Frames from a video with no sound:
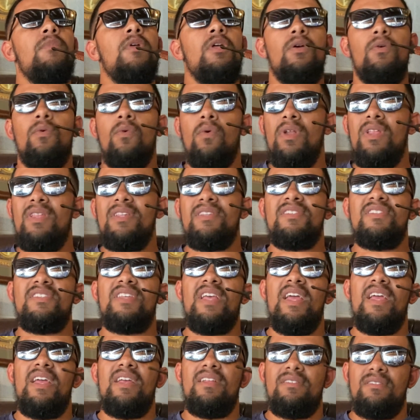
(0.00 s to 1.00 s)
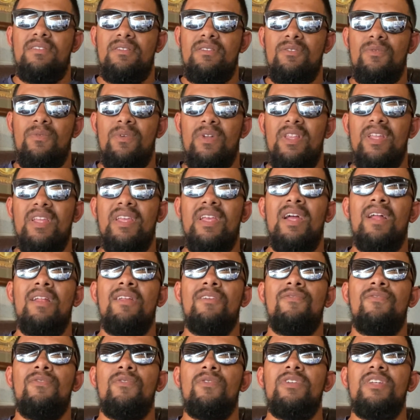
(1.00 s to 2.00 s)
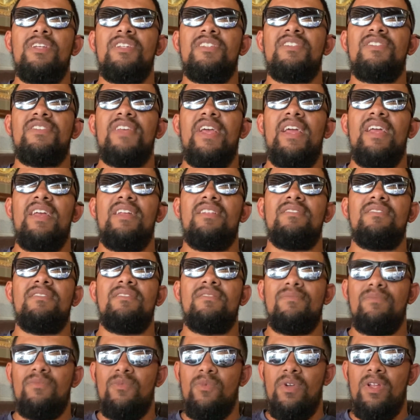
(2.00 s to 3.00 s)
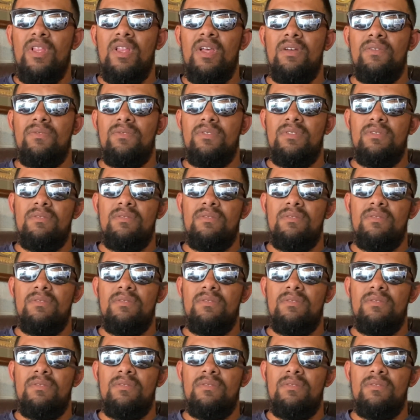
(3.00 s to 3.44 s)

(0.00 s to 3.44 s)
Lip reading: One of the sands, one of the California sands, one of those.